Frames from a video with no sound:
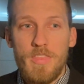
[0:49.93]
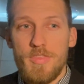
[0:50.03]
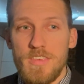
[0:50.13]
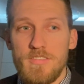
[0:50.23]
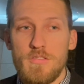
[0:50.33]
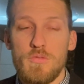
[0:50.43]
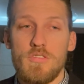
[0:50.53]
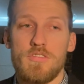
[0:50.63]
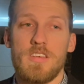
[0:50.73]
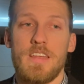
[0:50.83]
This
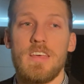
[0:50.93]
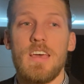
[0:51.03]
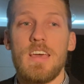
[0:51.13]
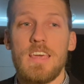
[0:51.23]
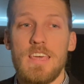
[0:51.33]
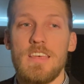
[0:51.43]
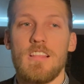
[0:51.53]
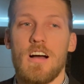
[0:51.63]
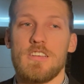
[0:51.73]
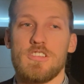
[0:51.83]
user said,
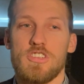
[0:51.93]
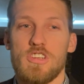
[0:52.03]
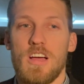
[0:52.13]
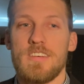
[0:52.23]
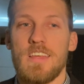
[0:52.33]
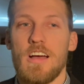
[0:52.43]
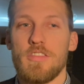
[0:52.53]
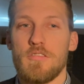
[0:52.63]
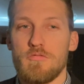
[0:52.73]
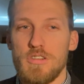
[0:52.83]
Elon just shot
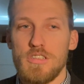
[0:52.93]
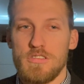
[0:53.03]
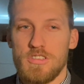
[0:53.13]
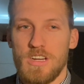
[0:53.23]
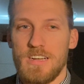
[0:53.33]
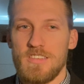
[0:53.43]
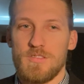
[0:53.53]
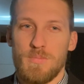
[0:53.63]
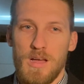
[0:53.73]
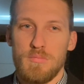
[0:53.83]
down the real Chinese
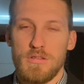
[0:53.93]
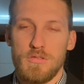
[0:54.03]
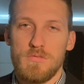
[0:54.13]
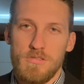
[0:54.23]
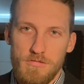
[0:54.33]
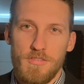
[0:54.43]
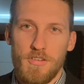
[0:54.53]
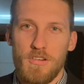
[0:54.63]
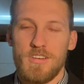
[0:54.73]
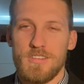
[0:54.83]
spy balloon,
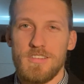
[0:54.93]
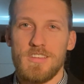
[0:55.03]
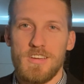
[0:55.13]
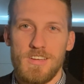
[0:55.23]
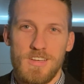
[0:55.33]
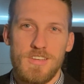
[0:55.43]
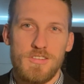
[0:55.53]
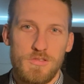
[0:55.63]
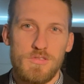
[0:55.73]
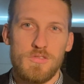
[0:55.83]
referring to the
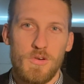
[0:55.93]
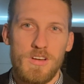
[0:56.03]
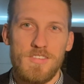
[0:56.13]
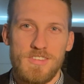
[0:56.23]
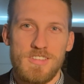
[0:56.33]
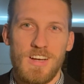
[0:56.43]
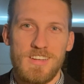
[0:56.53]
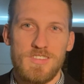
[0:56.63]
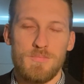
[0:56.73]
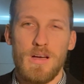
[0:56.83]
news story of the
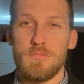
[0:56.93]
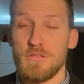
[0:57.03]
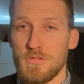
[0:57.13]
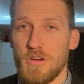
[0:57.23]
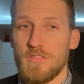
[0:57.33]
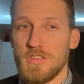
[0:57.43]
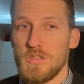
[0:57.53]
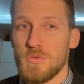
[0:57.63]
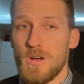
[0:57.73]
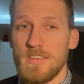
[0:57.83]
Chinese spy balloon over the
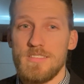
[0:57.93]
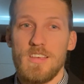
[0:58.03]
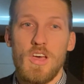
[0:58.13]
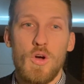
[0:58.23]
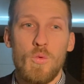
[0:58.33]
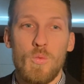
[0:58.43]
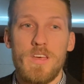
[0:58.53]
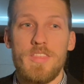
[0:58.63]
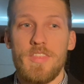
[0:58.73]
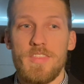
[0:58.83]
US,
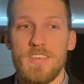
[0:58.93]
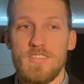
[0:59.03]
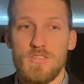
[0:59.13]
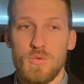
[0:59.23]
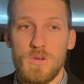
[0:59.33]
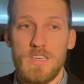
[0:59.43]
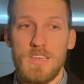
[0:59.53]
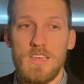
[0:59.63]
with this tweet.